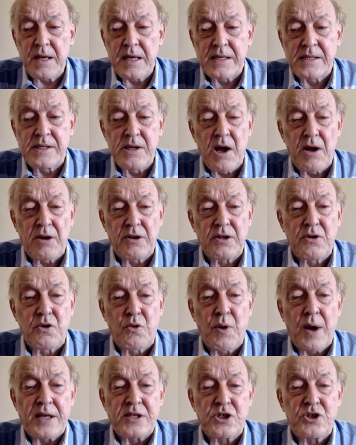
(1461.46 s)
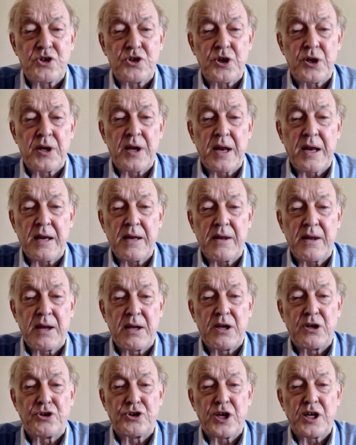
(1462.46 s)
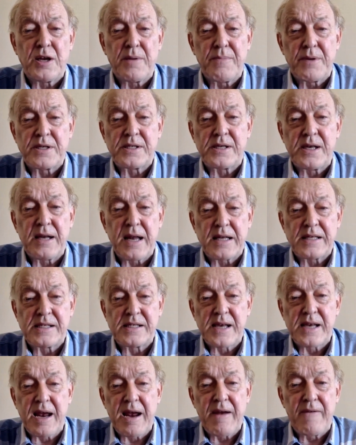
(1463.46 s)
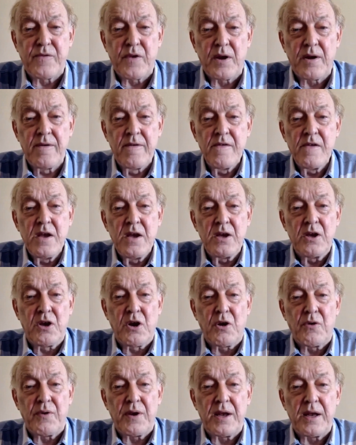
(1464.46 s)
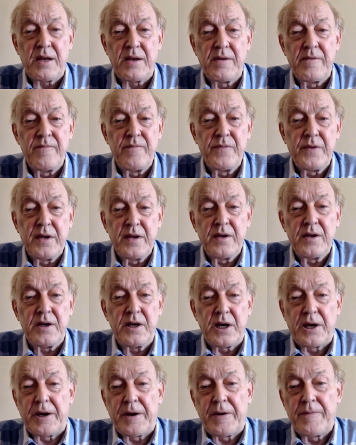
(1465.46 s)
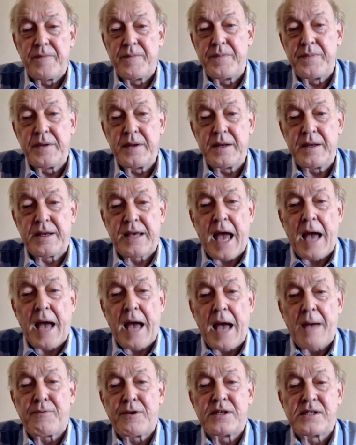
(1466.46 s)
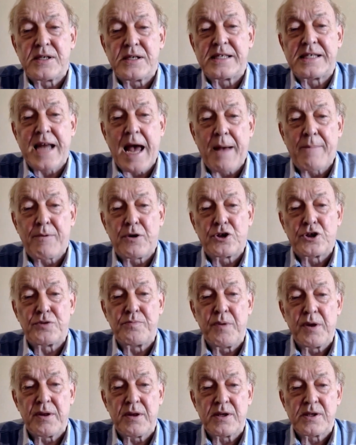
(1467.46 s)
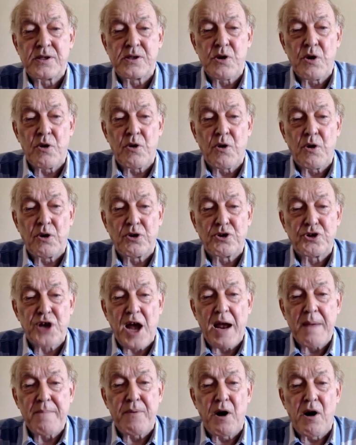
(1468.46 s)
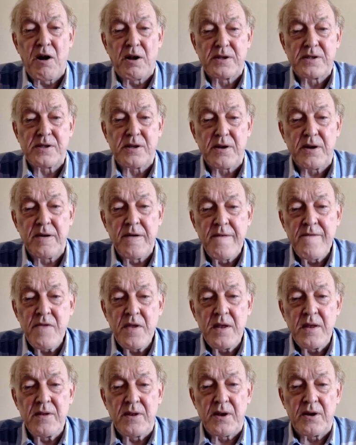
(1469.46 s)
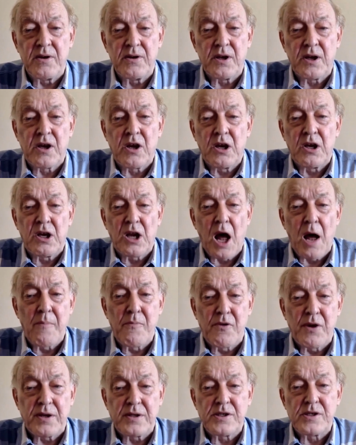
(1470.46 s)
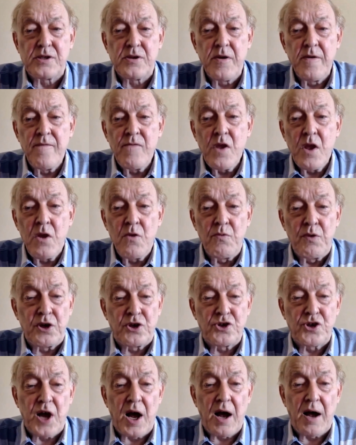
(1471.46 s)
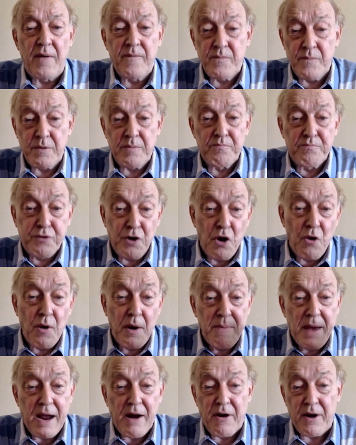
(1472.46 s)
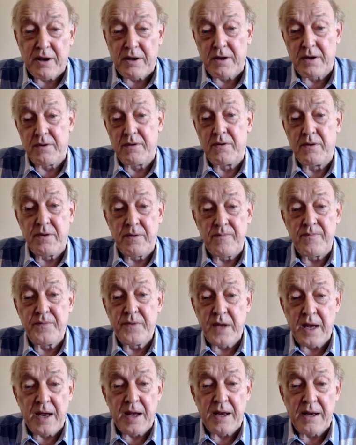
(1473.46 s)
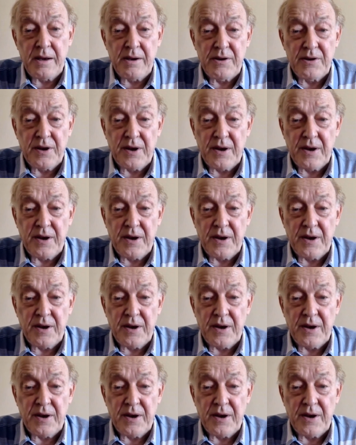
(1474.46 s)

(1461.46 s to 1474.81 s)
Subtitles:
not questioning the legitimacy, let's say, of the Korean capitalist establishment, the so-called chaebols, the conglomerates, which are pro-American and